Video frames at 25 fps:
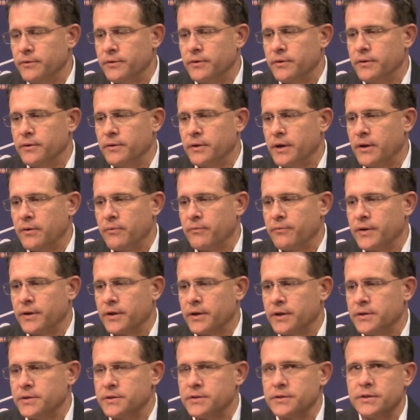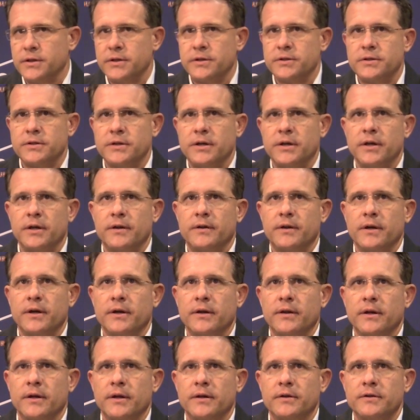I don't think it's
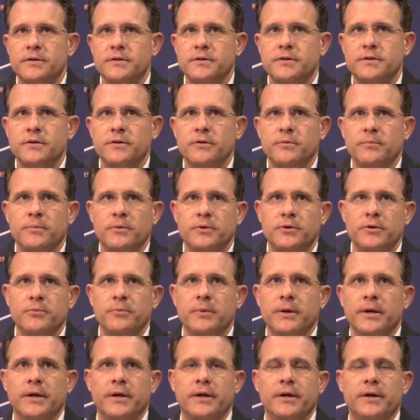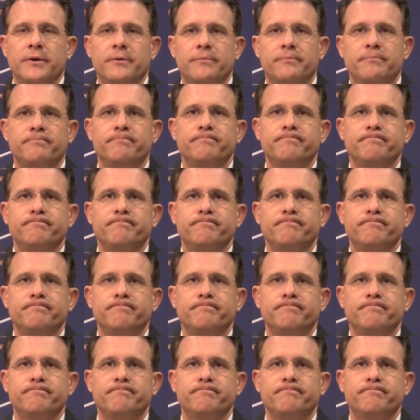anything that's too big a deal.